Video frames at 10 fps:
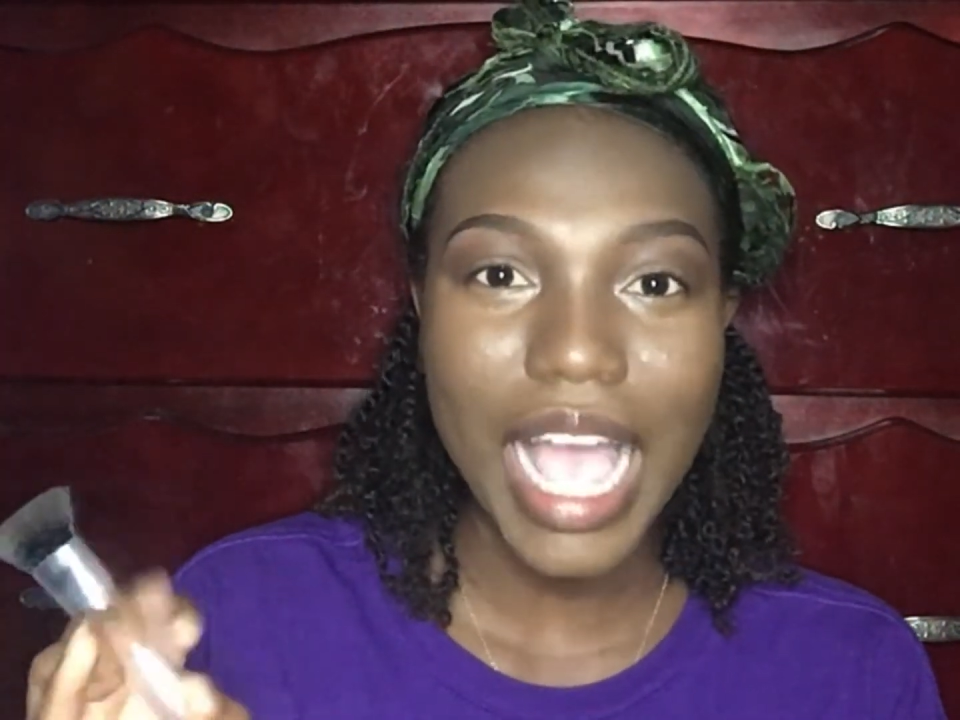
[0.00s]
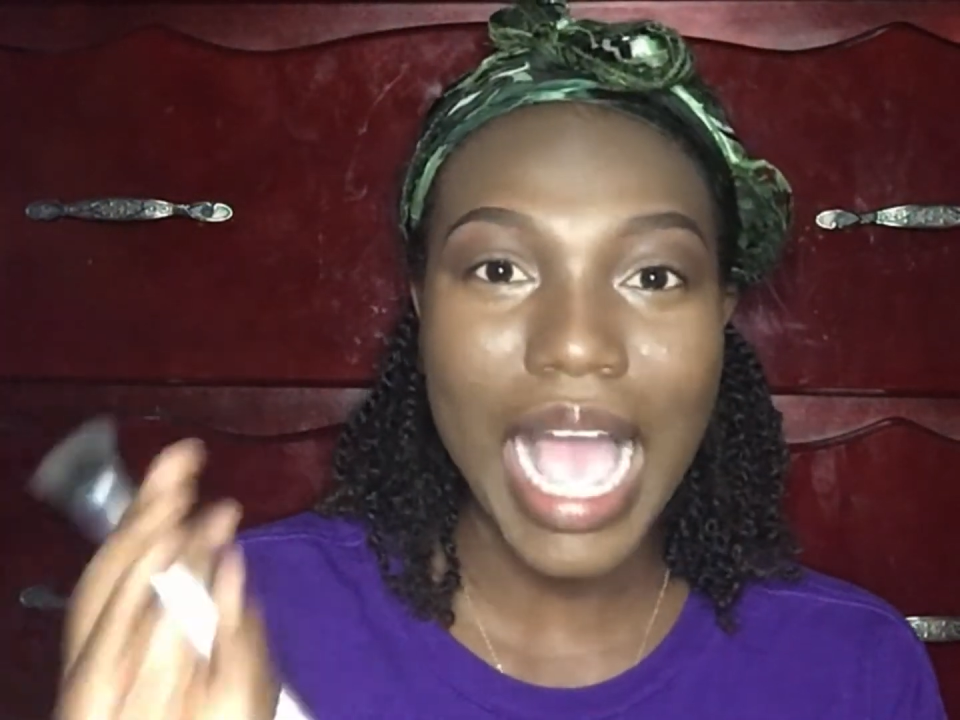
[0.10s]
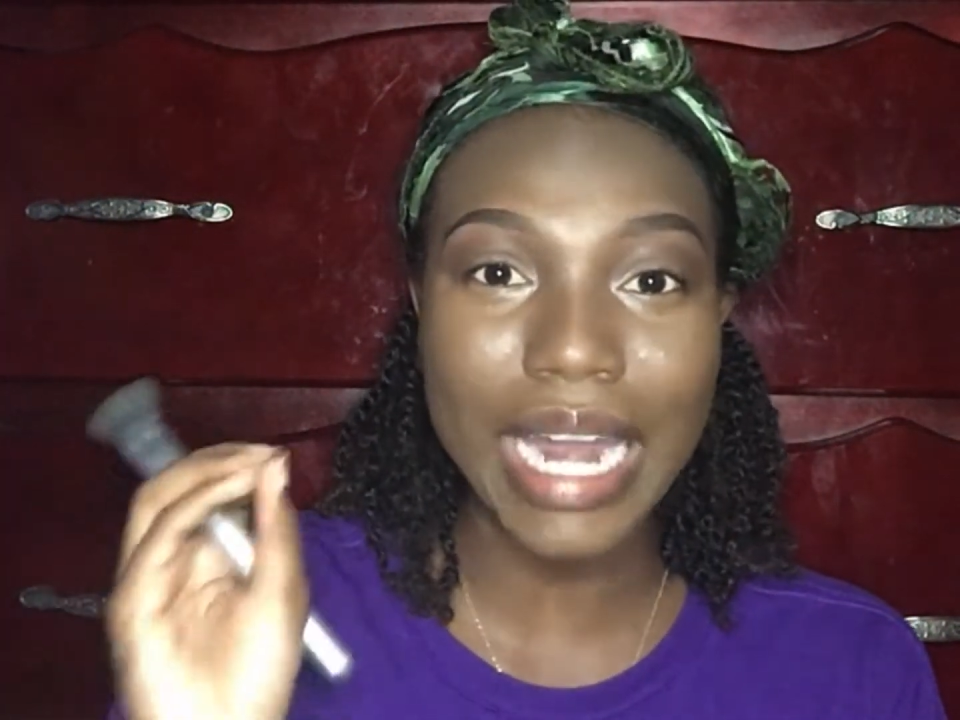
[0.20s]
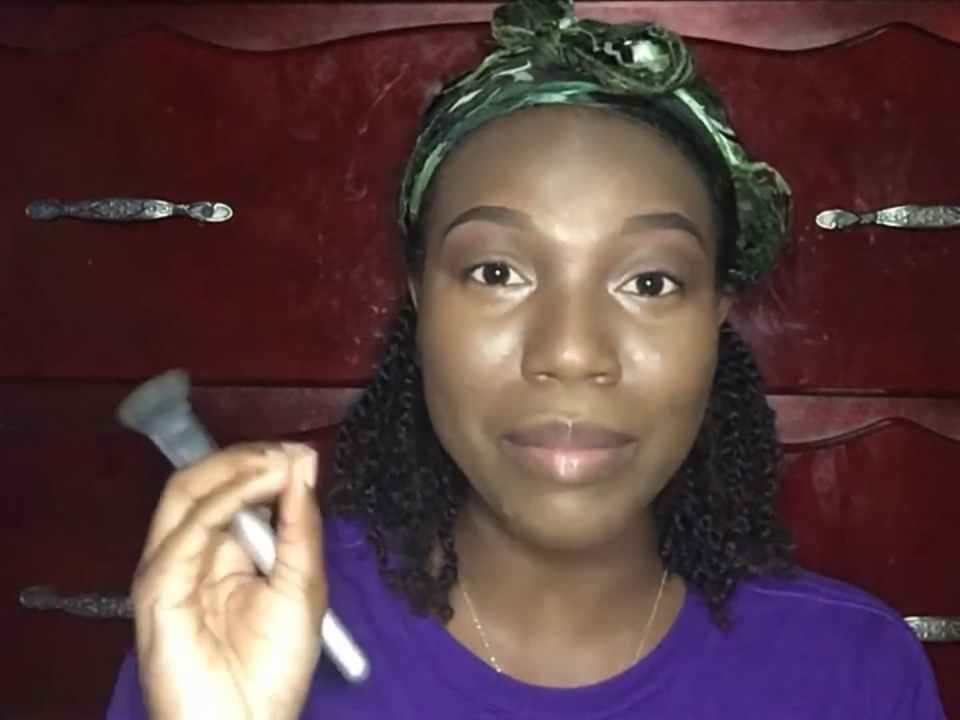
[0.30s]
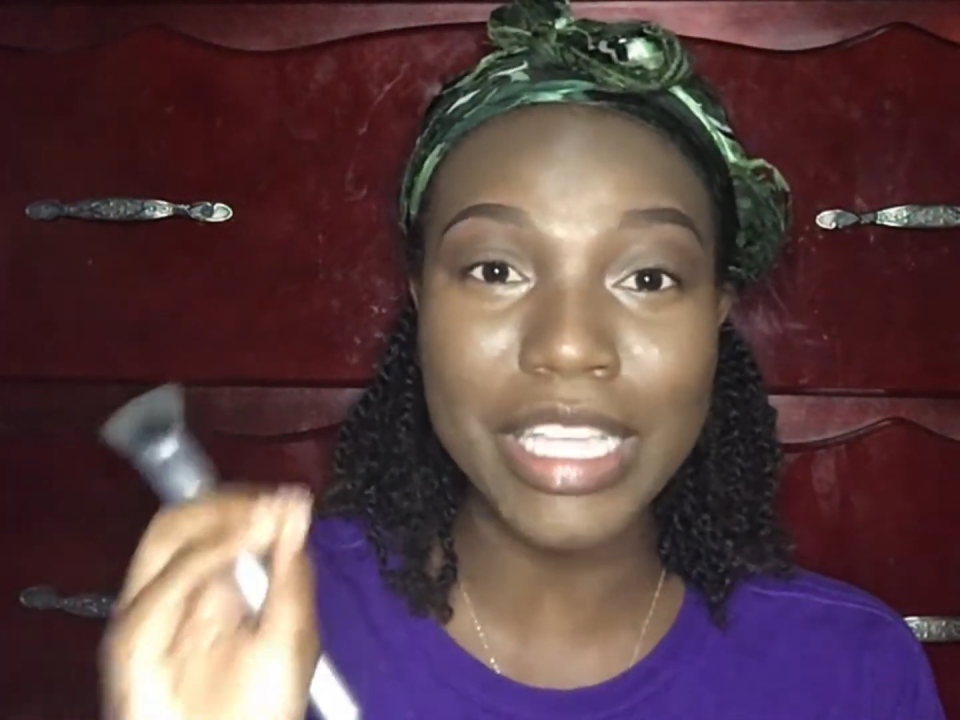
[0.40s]

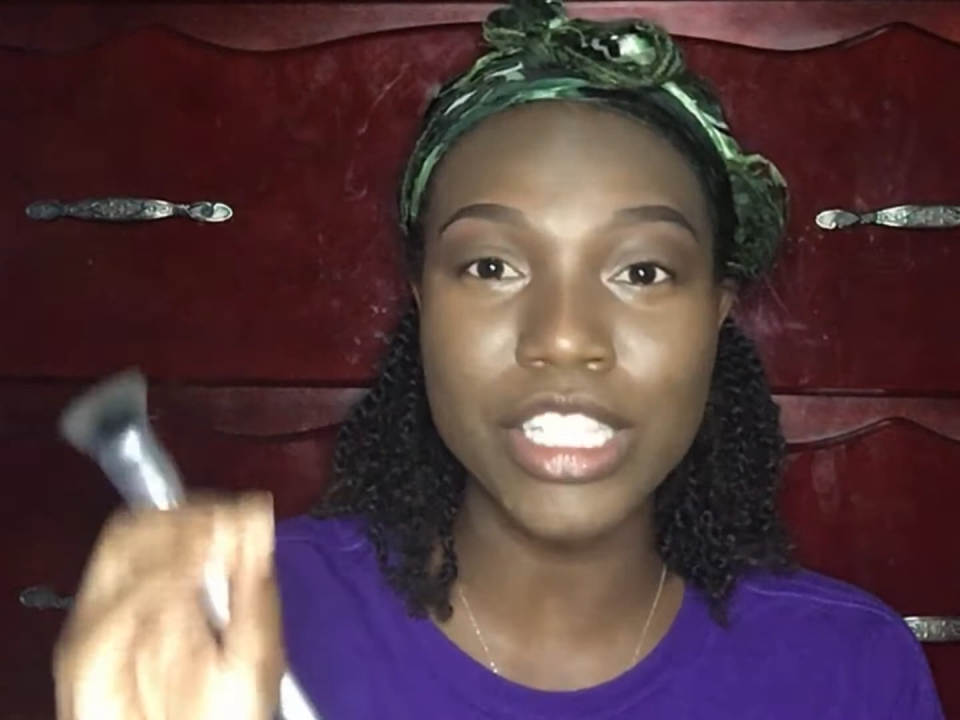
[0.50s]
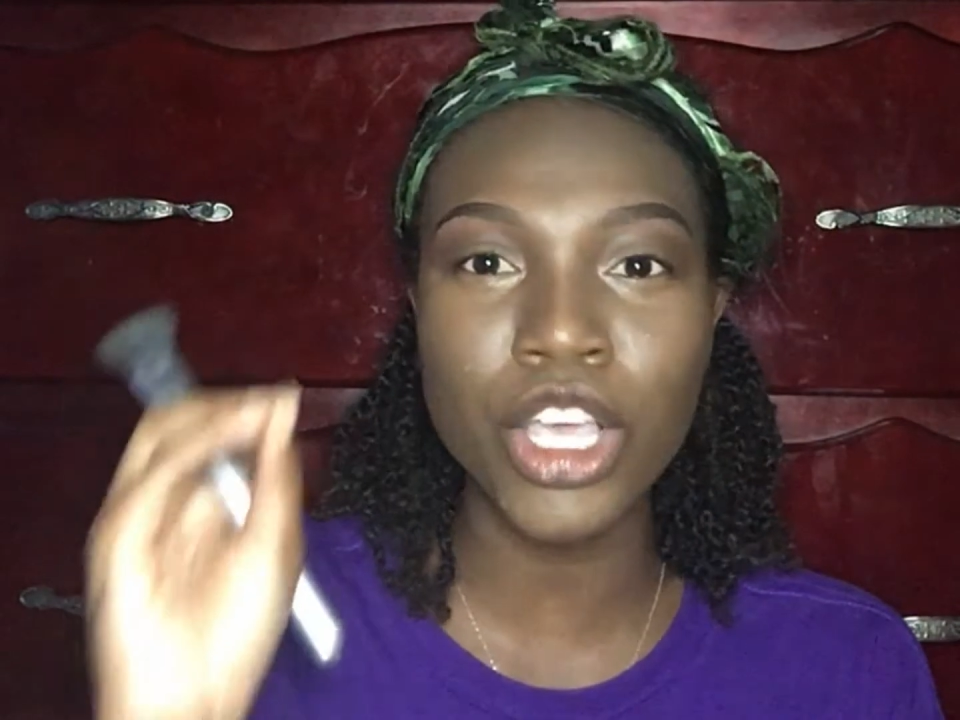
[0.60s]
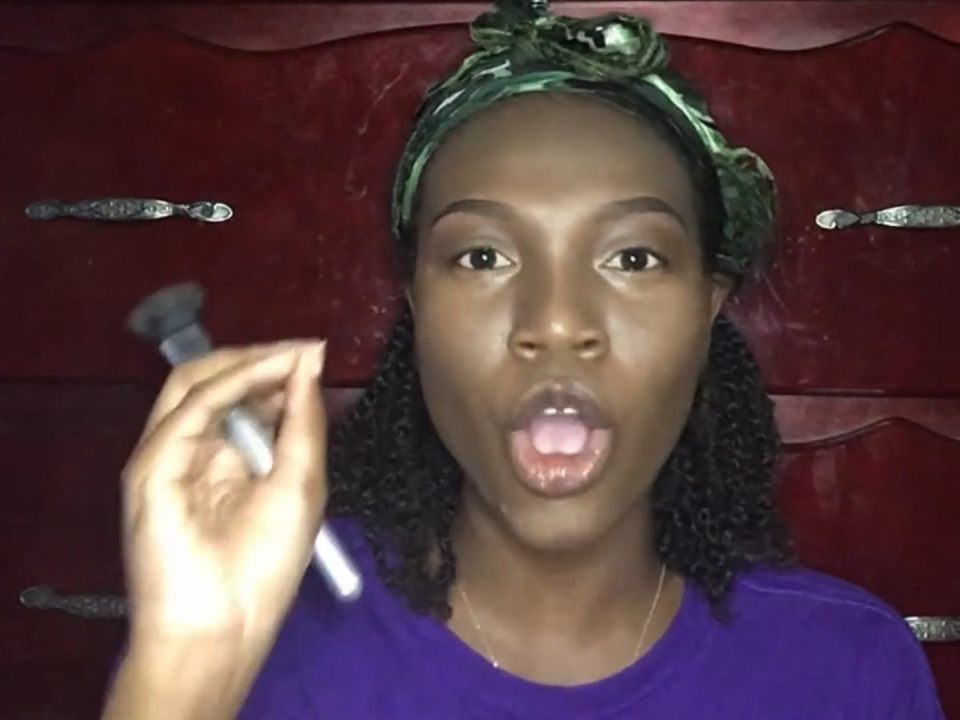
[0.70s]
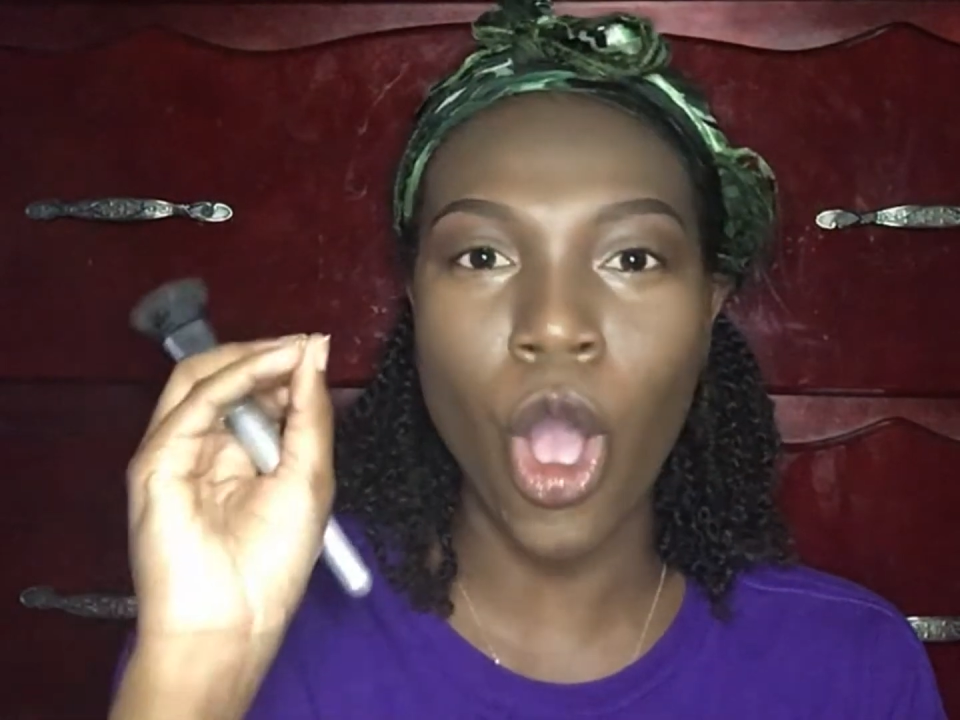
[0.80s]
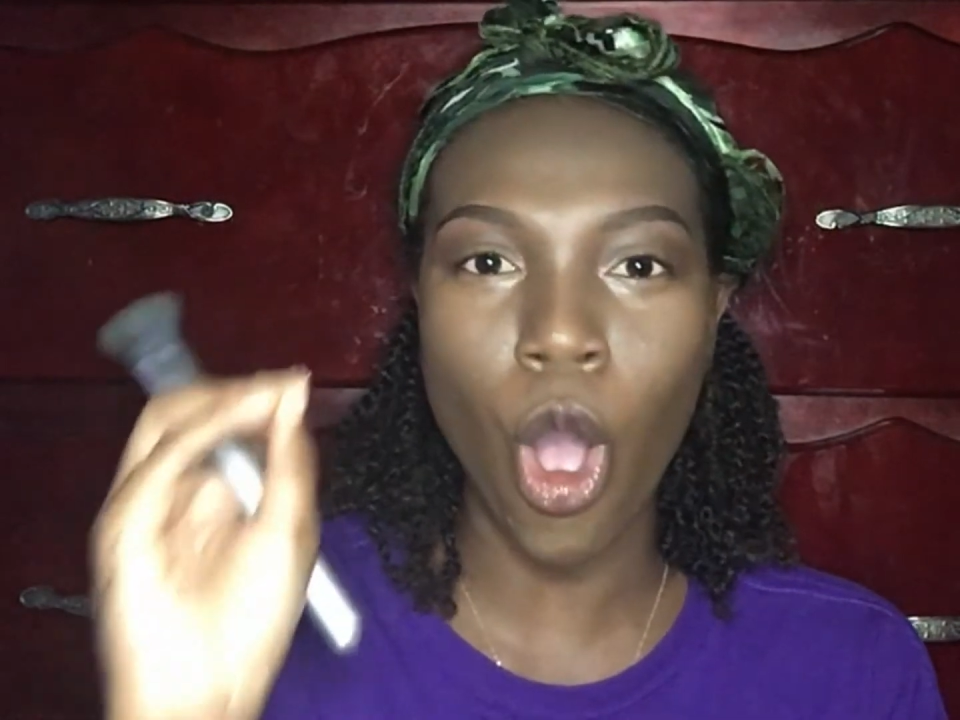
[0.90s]
and I'm
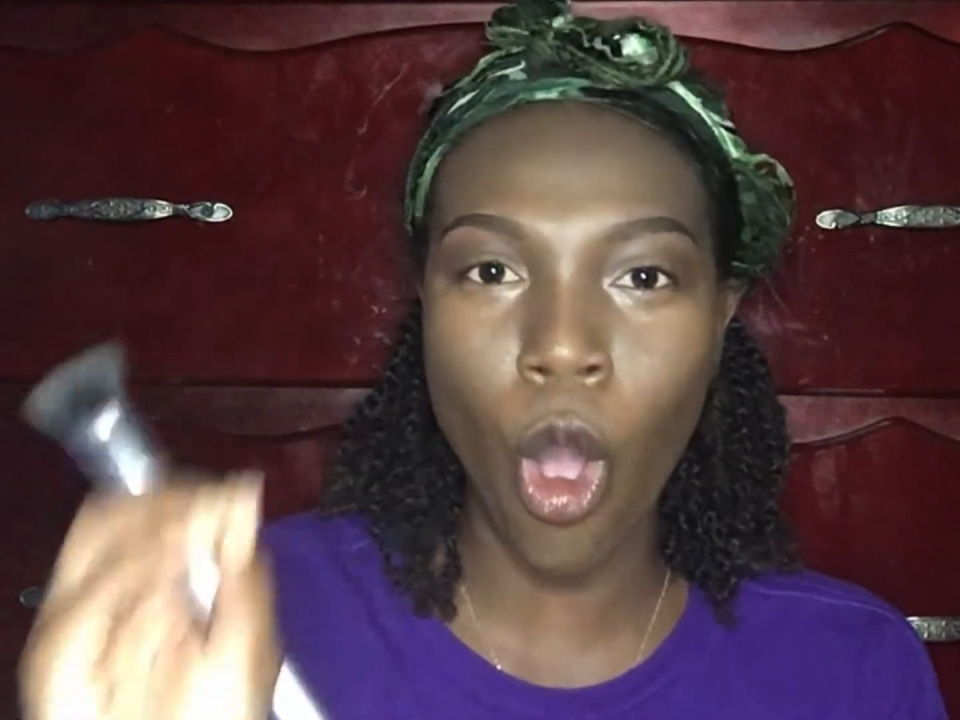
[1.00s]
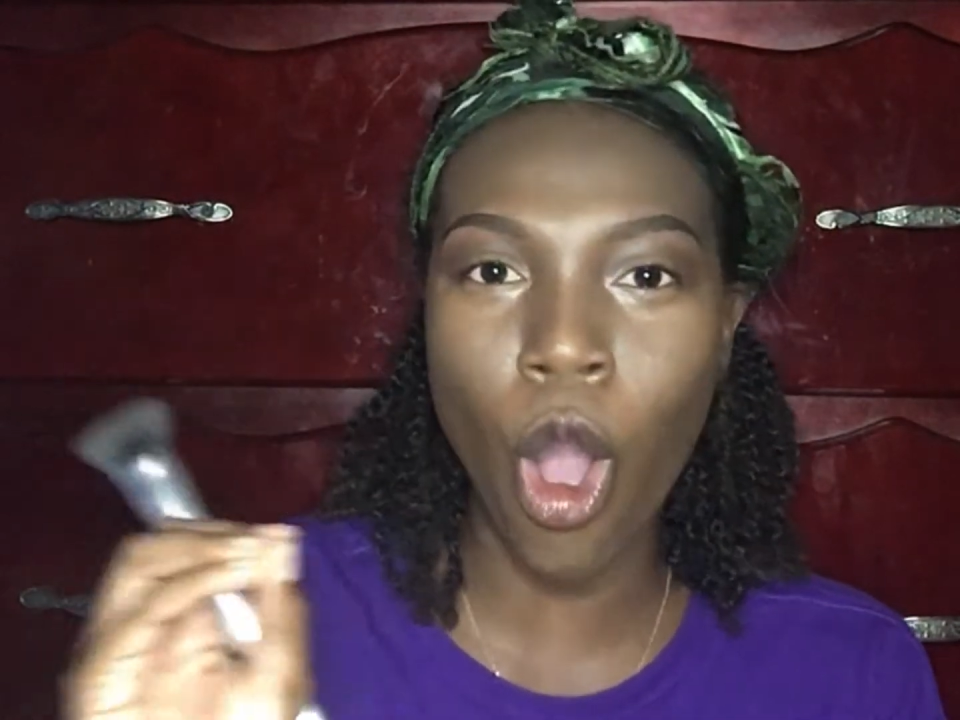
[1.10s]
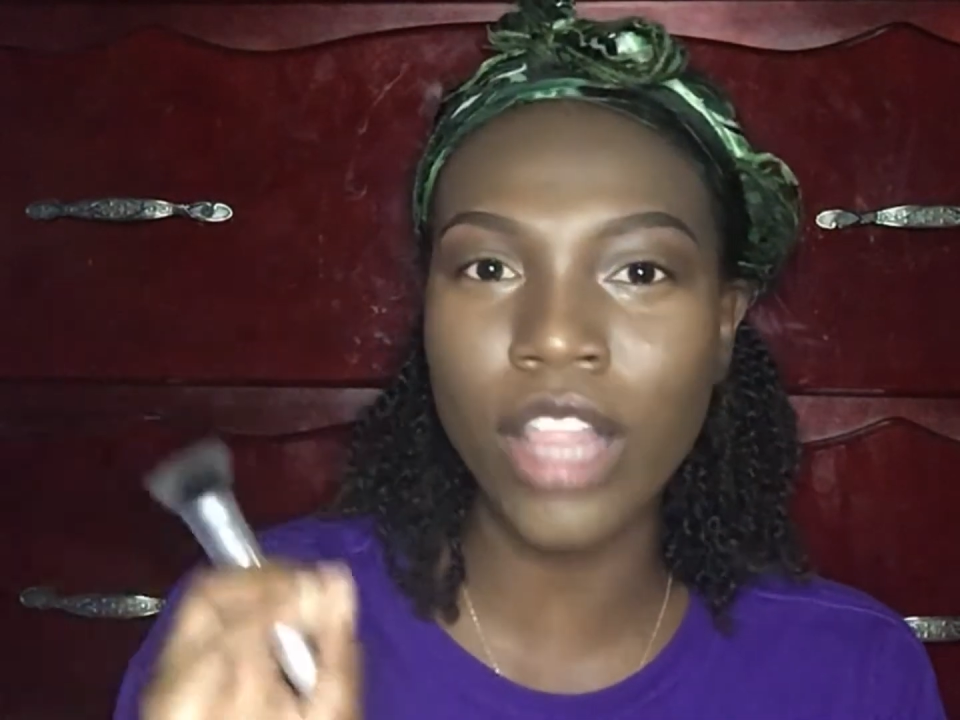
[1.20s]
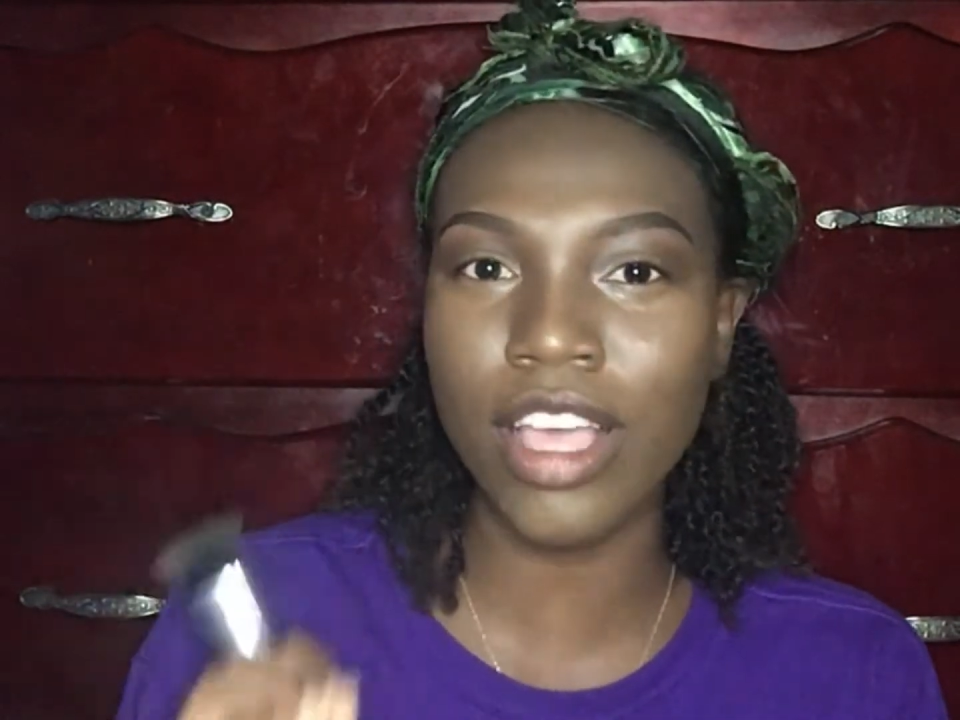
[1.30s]
eating all